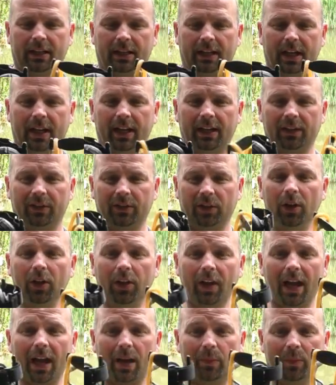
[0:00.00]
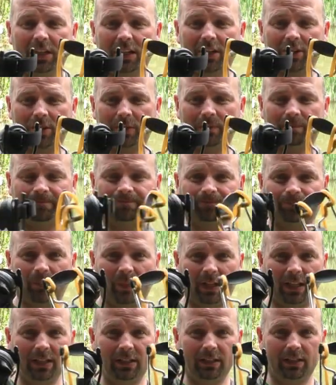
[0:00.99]
and other ammunition
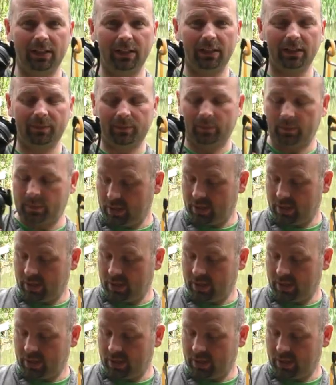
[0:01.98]
in here.